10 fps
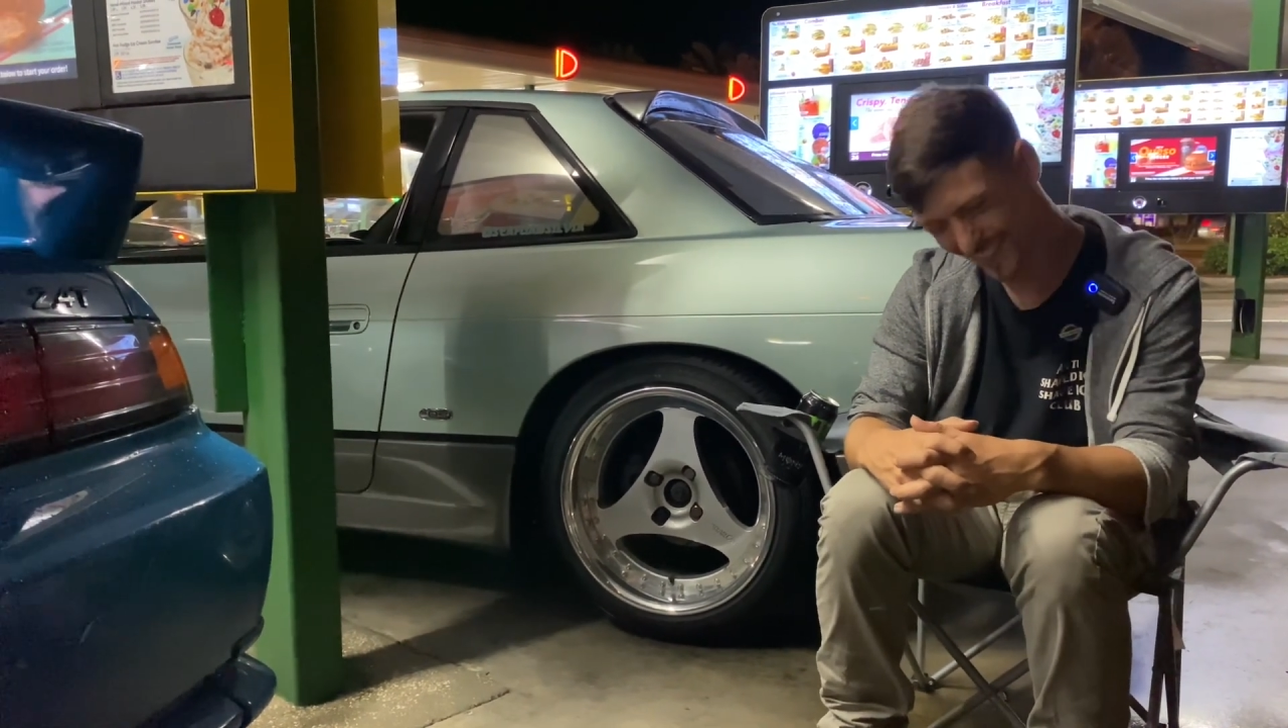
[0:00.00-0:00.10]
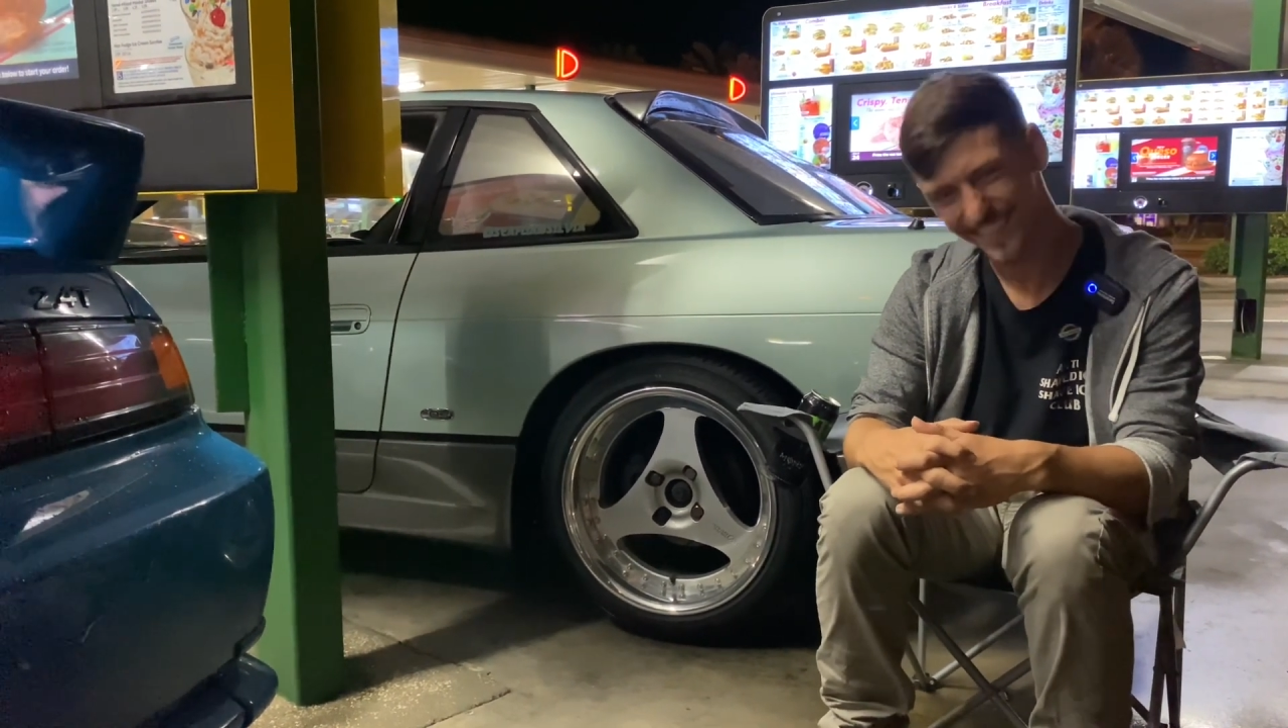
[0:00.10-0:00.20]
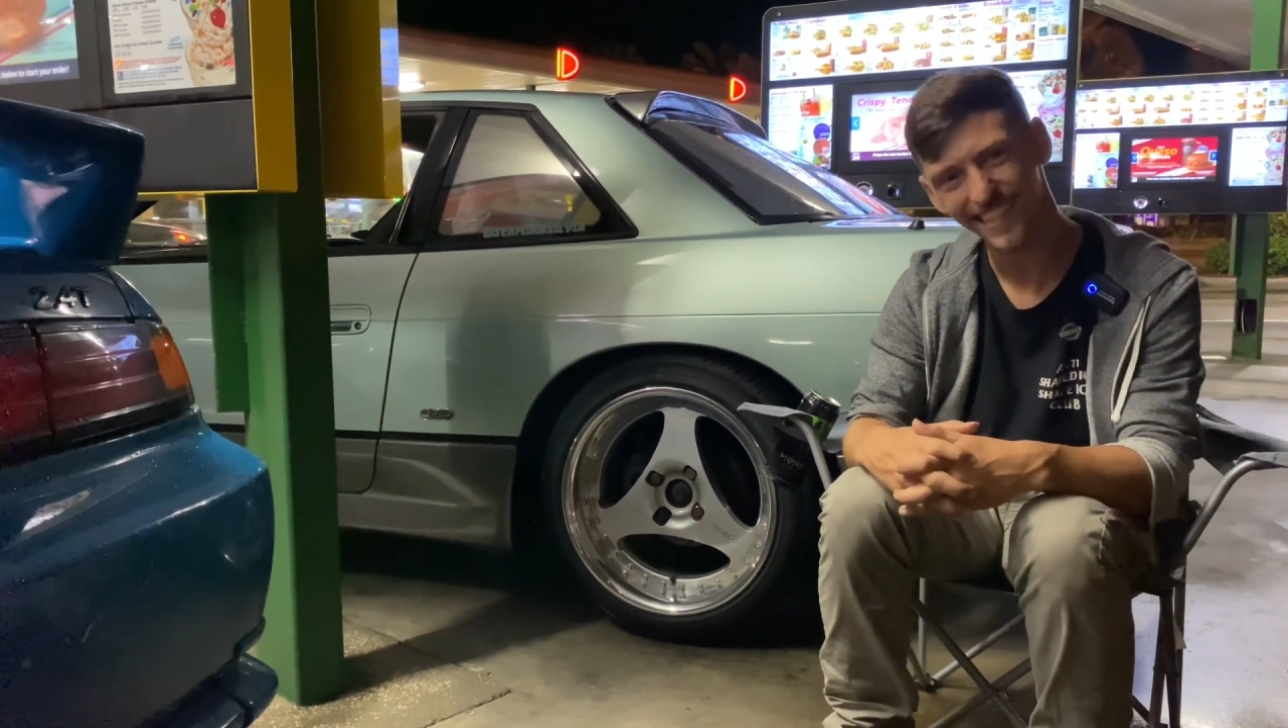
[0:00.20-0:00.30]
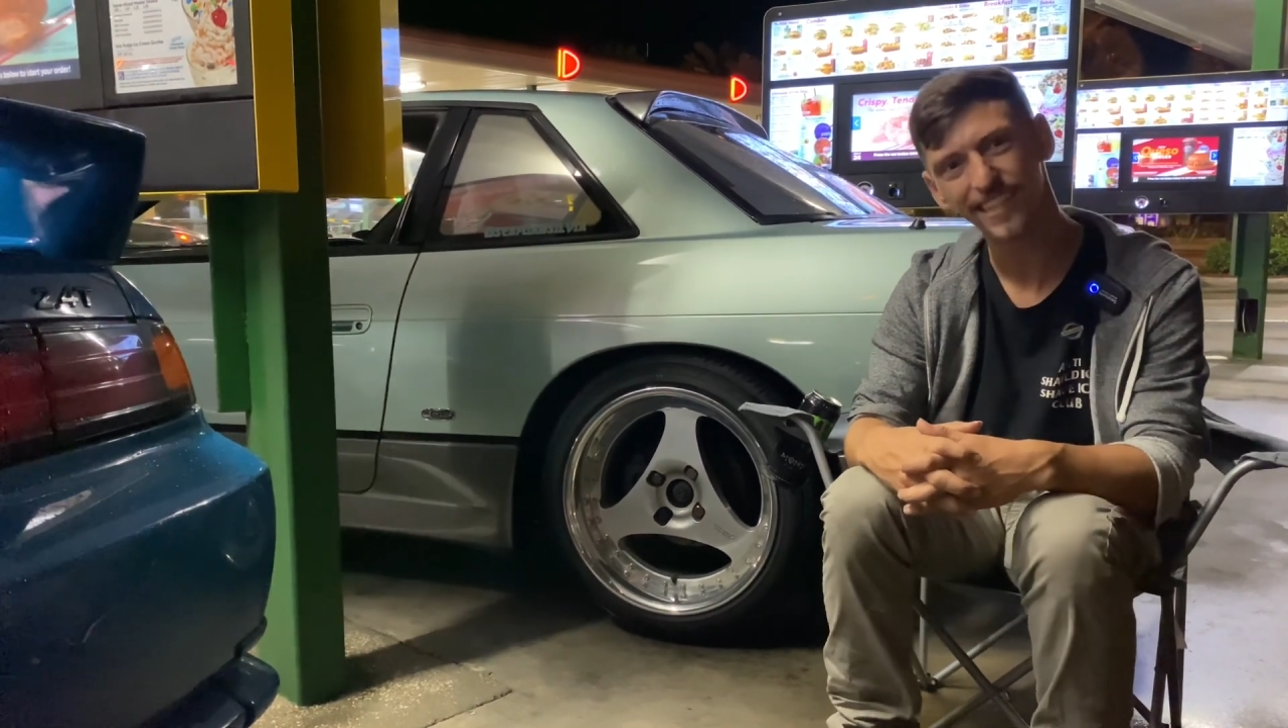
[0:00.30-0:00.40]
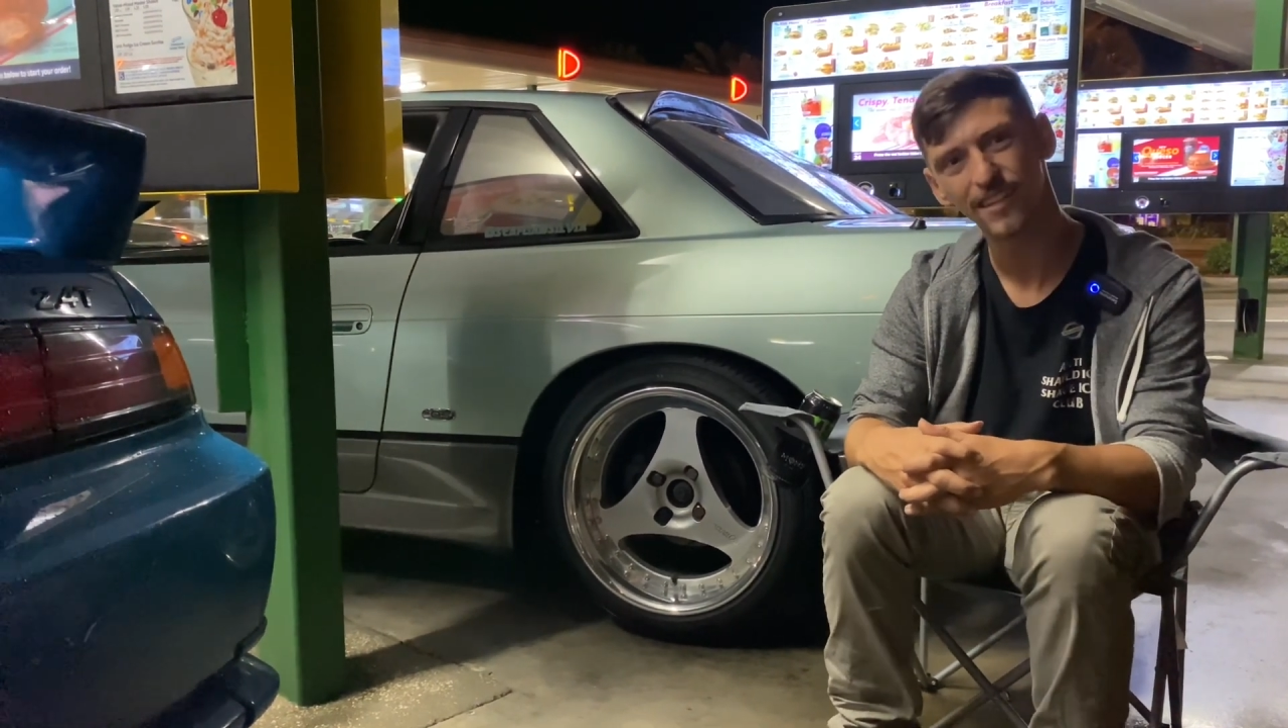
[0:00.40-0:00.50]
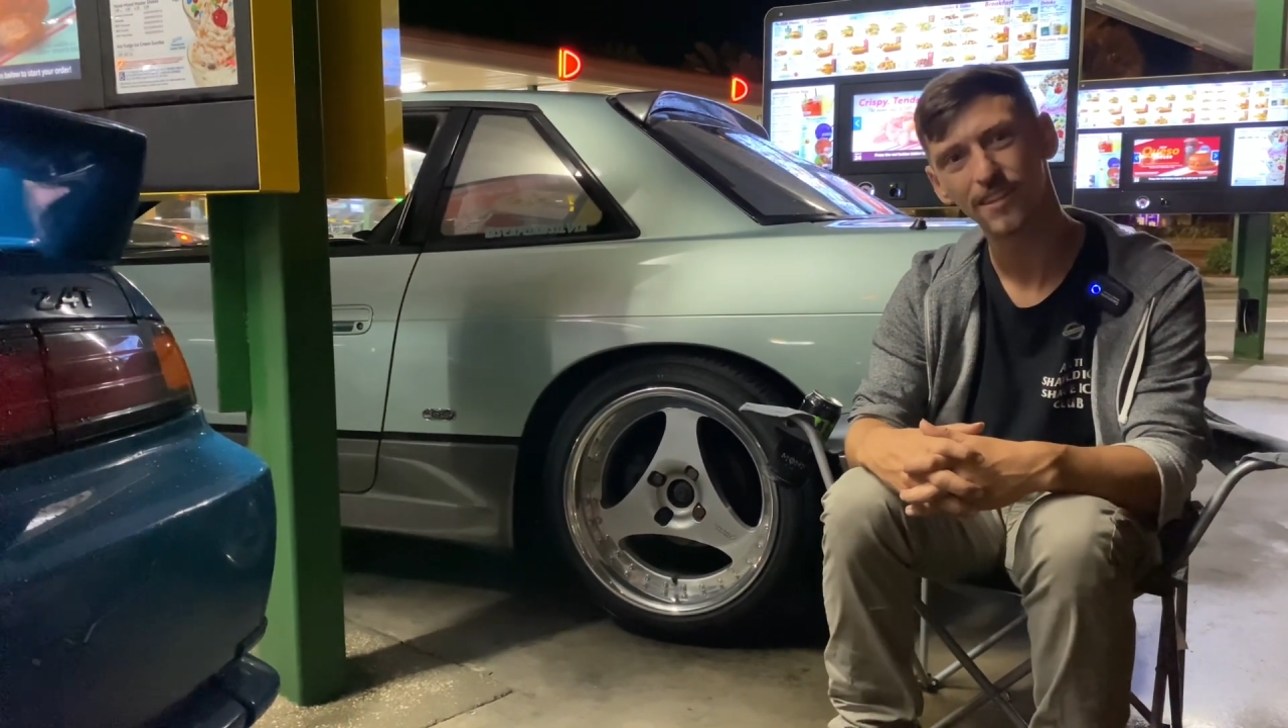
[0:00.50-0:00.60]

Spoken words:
first